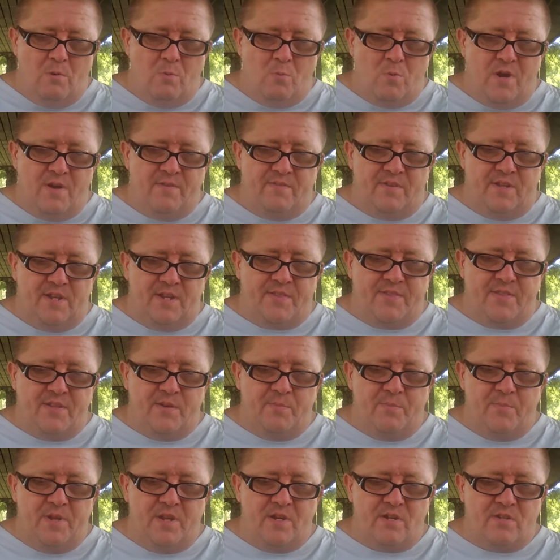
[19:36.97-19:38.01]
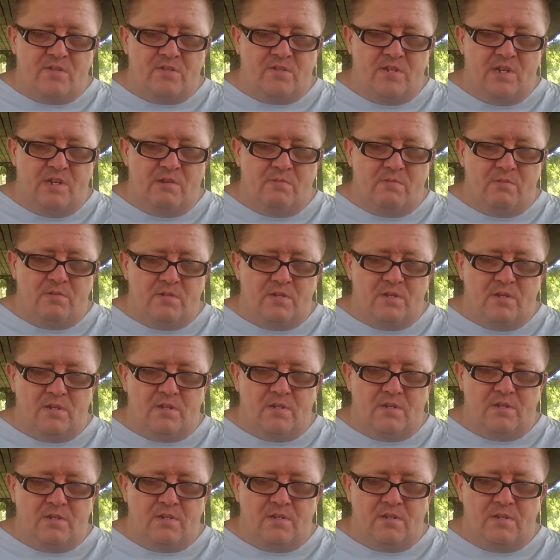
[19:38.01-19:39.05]
Wavelength in meters
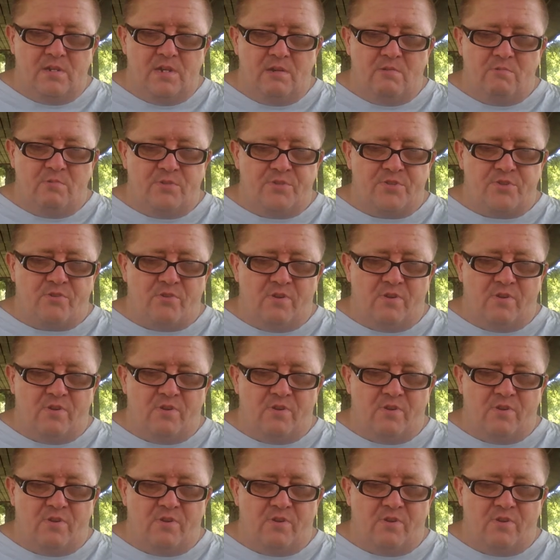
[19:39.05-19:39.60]
equals